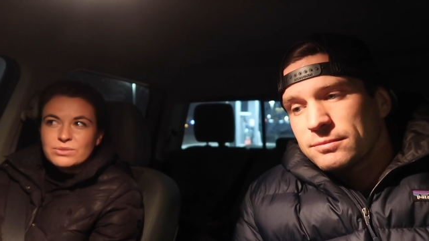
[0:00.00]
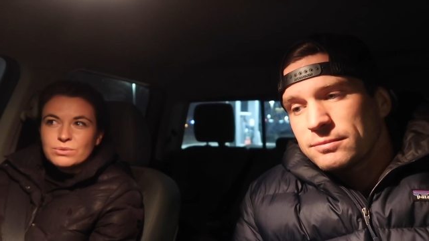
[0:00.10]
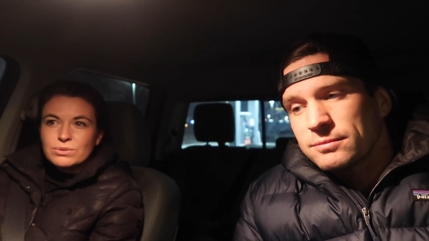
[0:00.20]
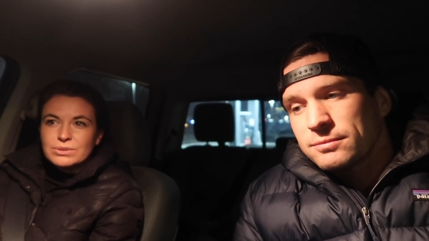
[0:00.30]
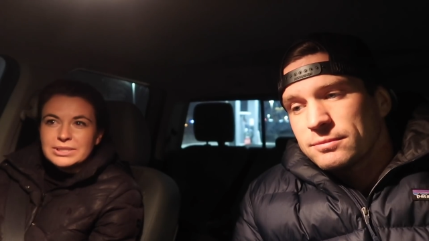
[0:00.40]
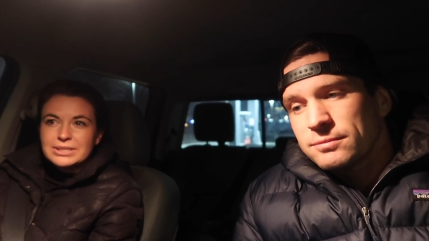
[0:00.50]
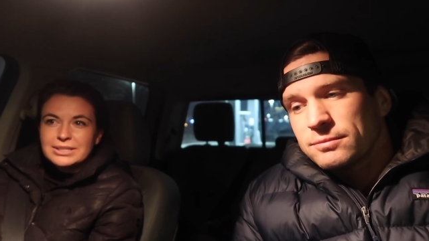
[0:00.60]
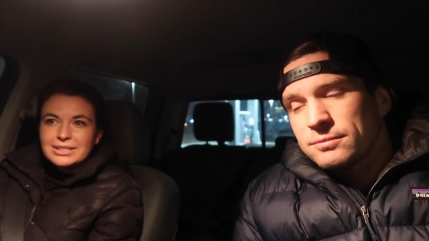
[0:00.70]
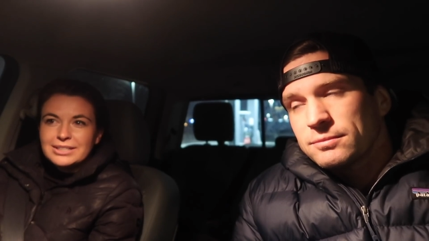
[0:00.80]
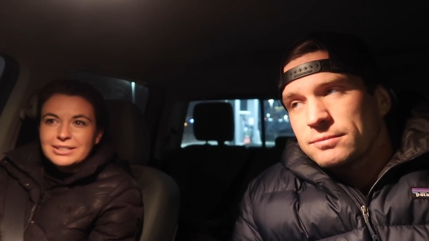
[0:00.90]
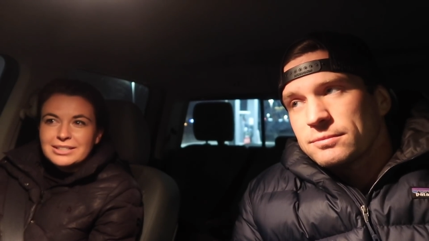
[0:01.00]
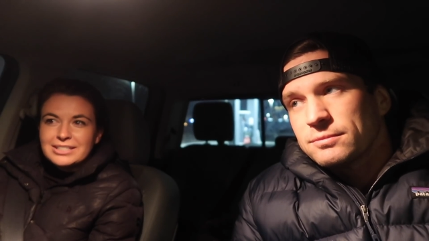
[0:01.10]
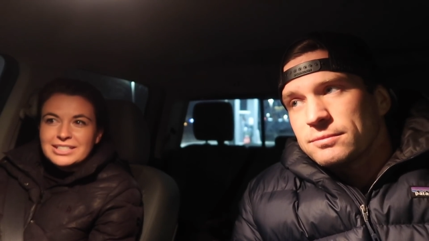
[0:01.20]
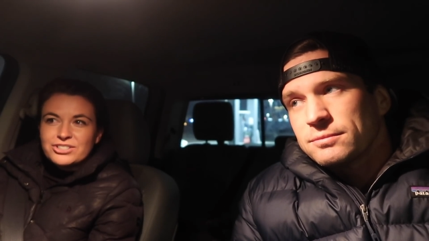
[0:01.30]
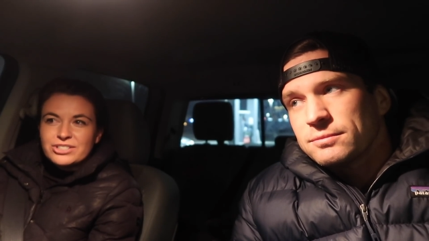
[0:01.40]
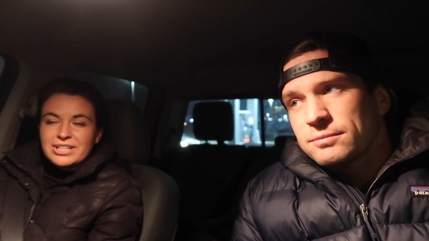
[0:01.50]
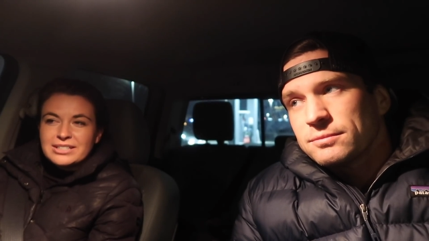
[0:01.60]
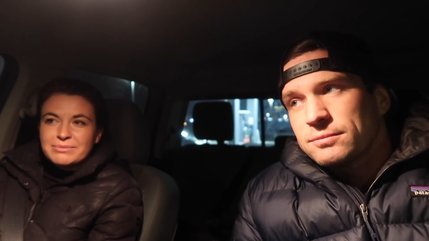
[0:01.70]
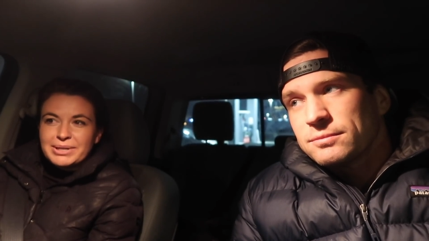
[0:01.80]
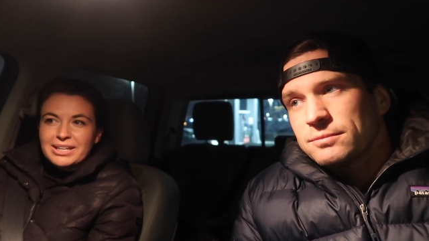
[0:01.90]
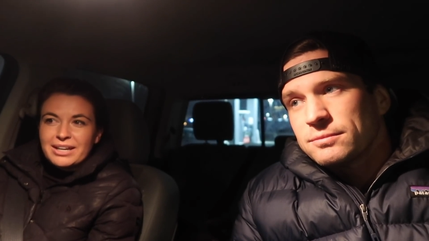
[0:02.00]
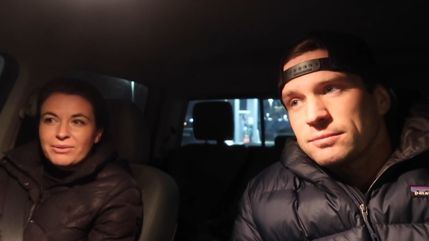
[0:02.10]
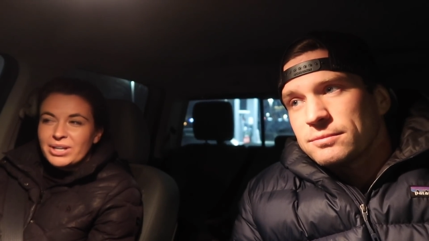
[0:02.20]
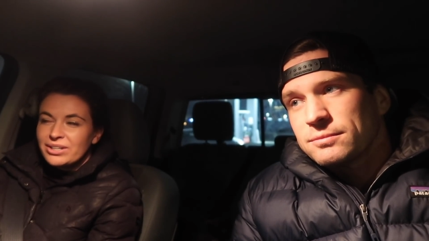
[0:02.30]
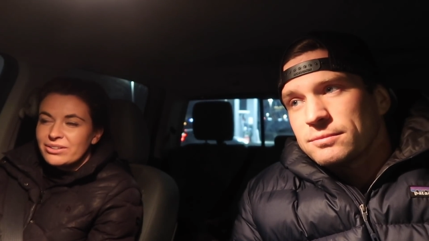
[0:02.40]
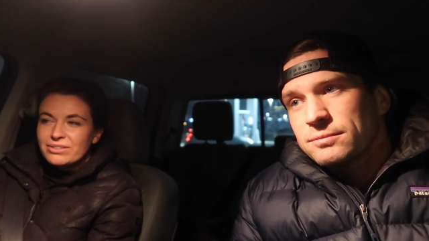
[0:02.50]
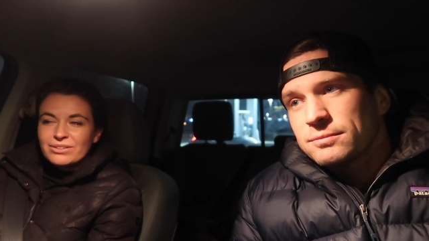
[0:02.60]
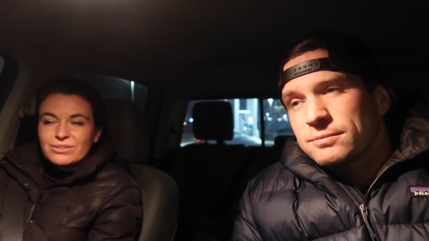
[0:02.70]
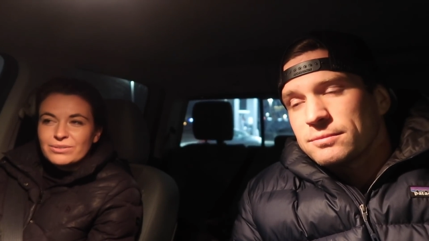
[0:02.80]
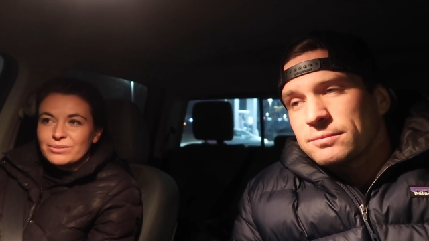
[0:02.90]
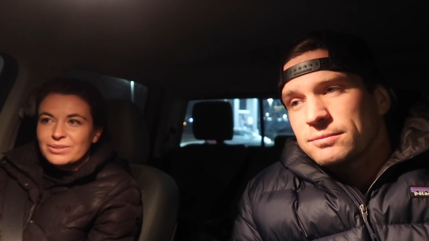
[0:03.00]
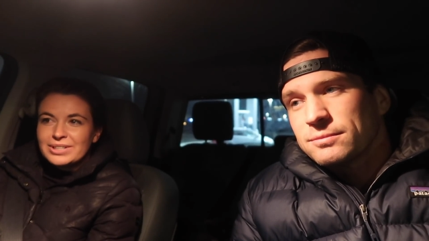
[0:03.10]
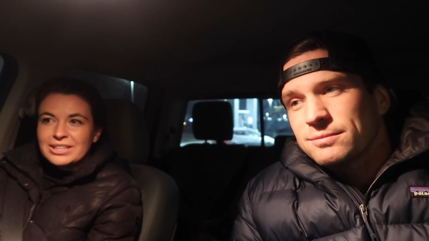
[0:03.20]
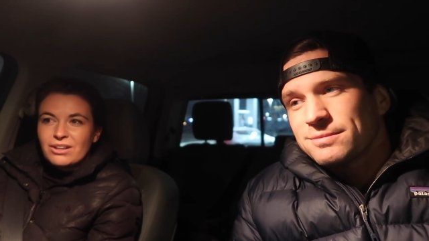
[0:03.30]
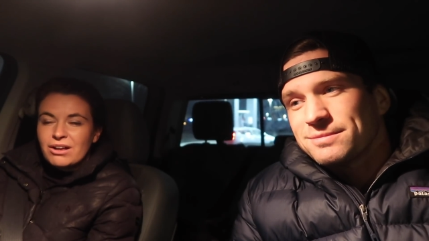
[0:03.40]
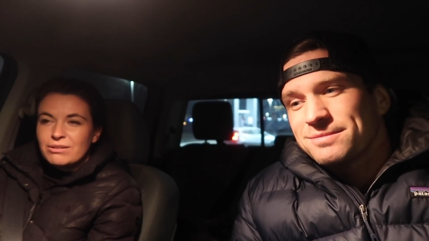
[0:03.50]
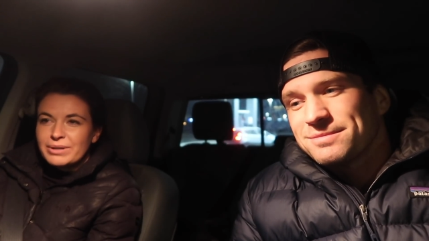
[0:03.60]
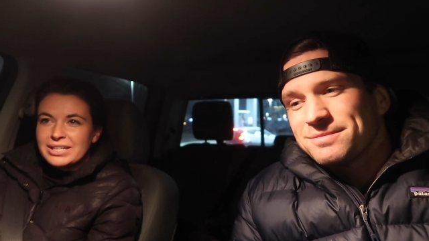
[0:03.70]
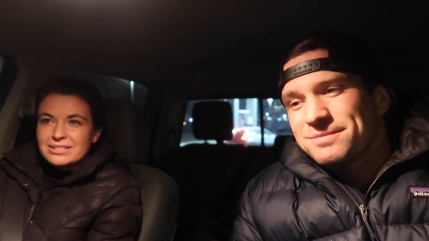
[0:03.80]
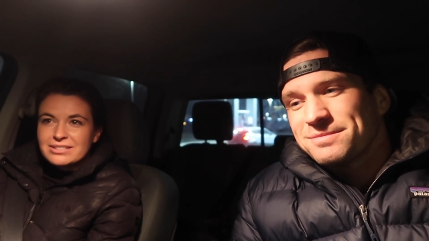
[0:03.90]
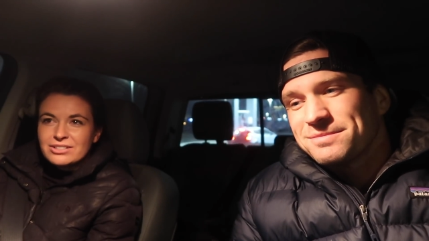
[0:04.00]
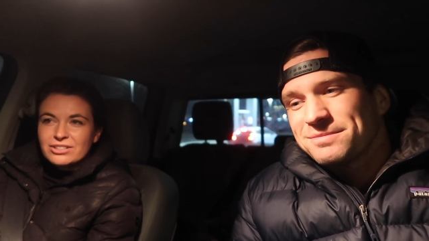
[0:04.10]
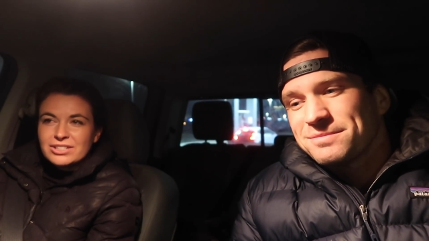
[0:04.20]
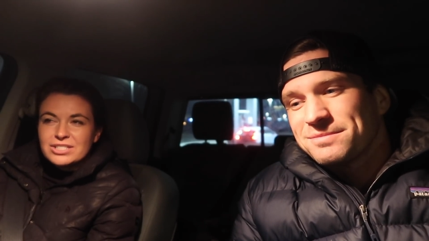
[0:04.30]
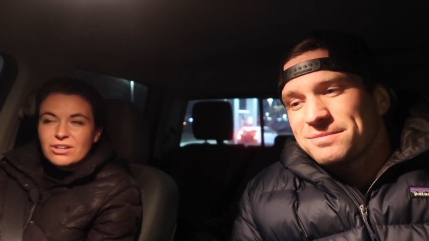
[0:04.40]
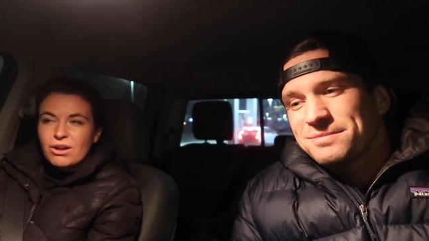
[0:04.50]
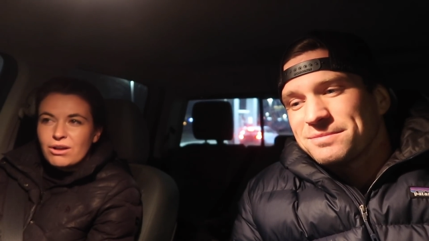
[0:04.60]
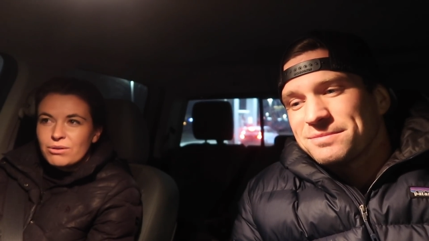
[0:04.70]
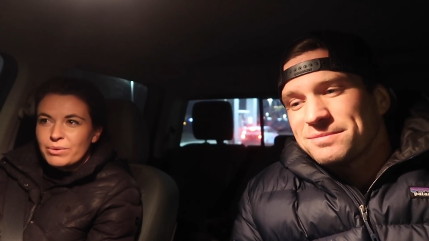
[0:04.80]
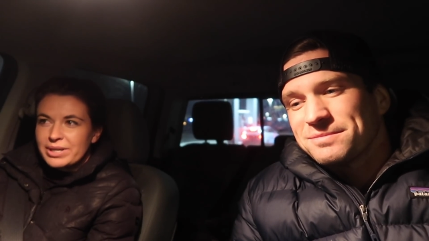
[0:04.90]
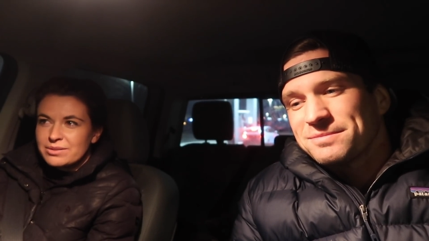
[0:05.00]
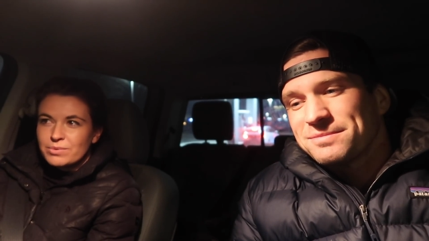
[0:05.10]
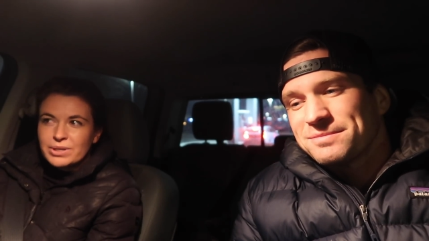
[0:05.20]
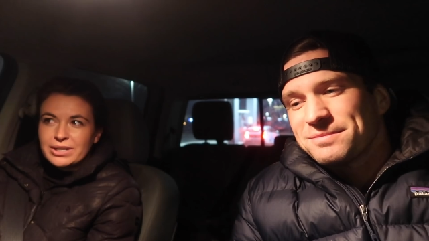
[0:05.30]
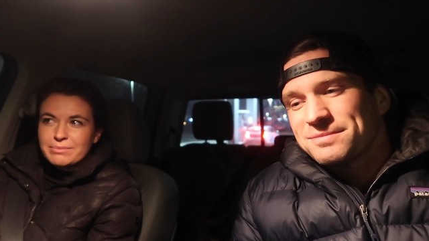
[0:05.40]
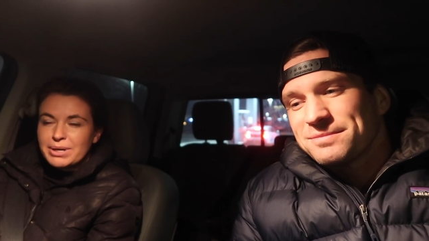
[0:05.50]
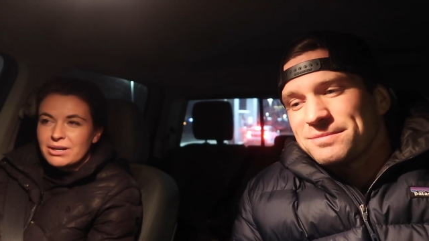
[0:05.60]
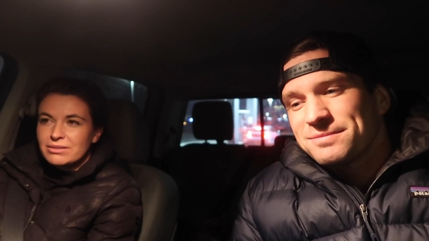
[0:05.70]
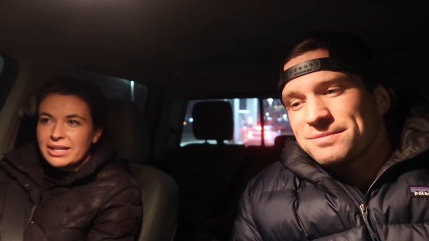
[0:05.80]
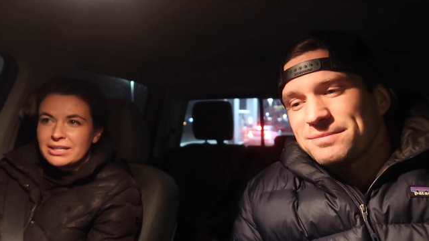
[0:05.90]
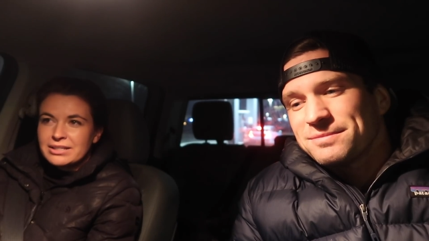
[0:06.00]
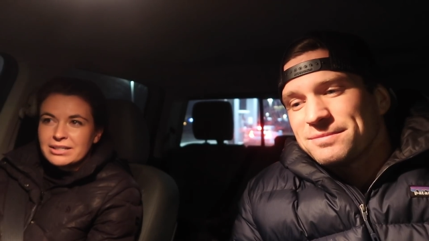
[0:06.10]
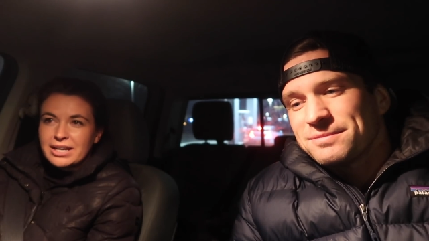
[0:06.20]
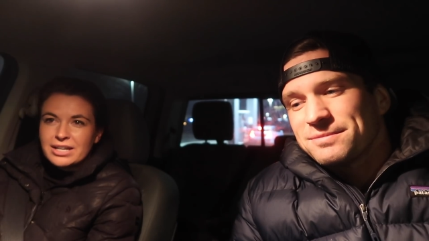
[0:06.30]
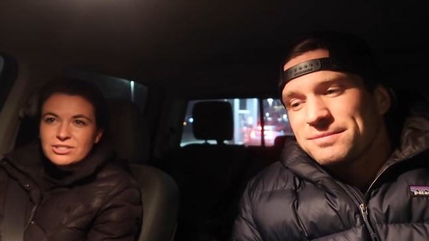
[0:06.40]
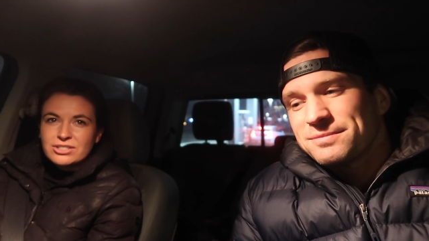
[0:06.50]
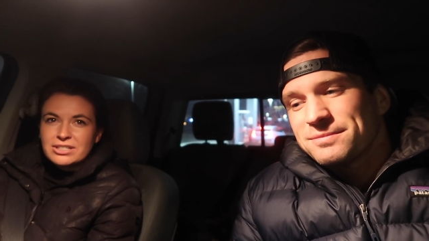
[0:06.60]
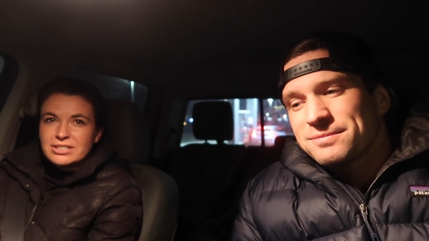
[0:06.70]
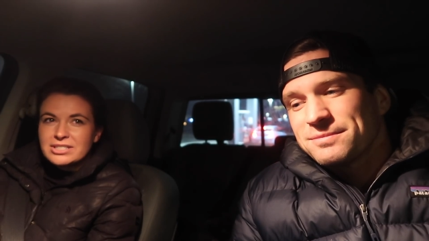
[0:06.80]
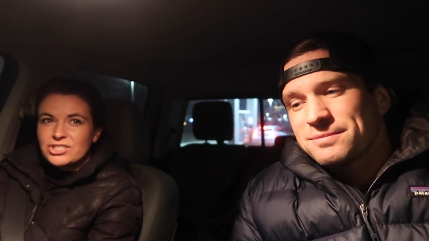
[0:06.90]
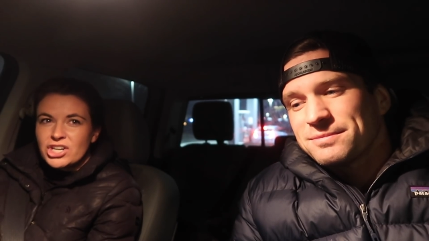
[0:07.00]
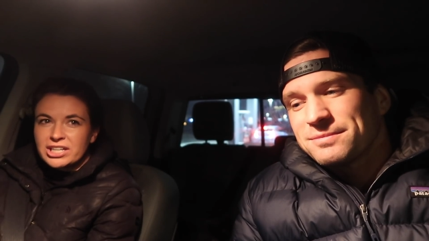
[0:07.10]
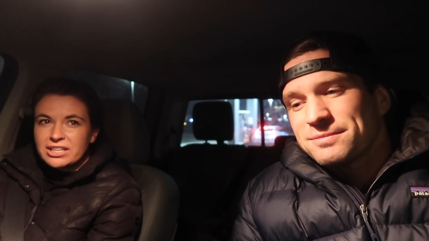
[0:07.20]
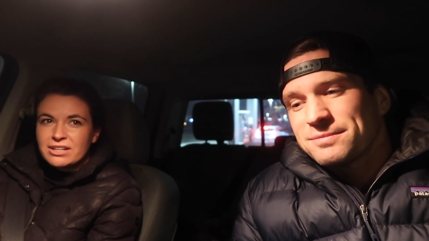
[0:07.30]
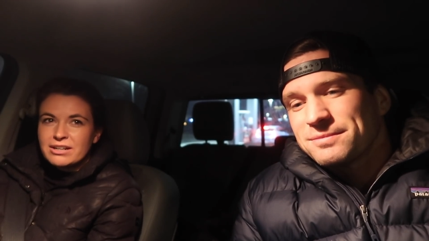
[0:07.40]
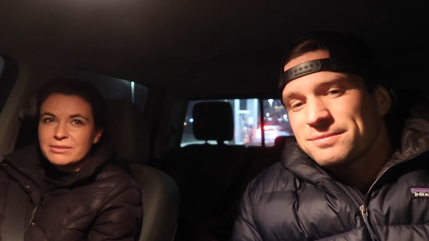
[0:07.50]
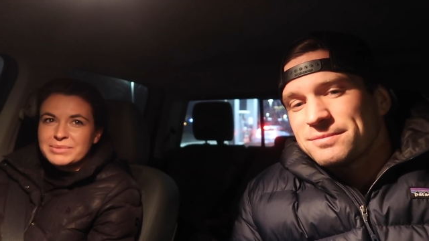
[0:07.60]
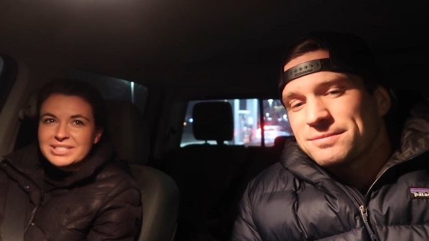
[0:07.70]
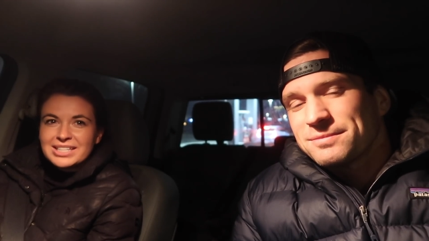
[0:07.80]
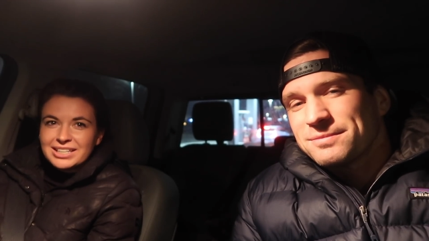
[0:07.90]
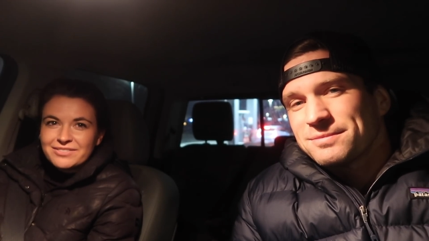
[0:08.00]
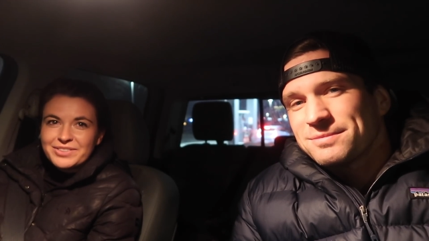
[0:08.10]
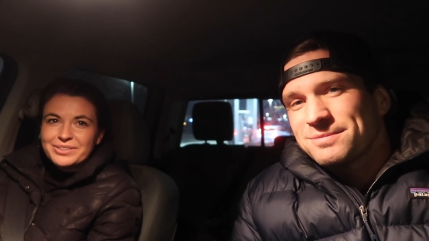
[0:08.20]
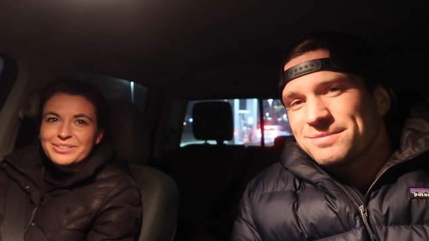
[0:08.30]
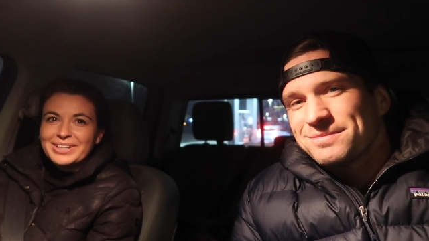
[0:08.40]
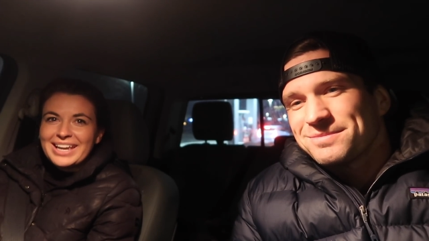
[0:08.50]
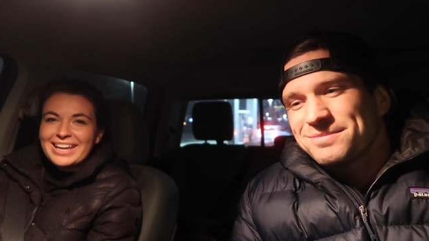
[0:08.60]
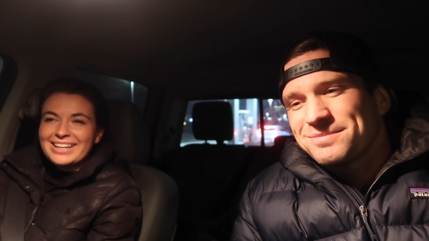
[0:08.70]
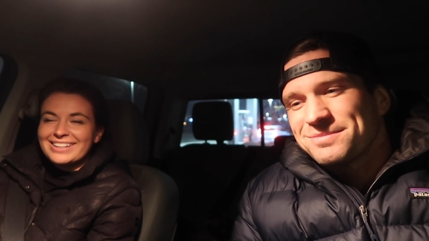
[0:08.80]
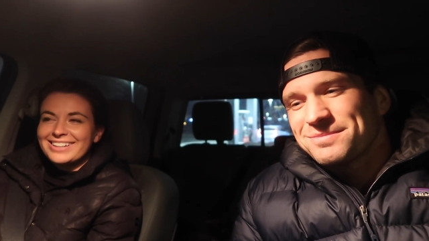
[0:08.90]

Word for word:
Speaker 1: school and the teacher said to me, I want you to know in the hallways, turn's always worried about Landon and Ashton and checking on them and seeing if they're okay.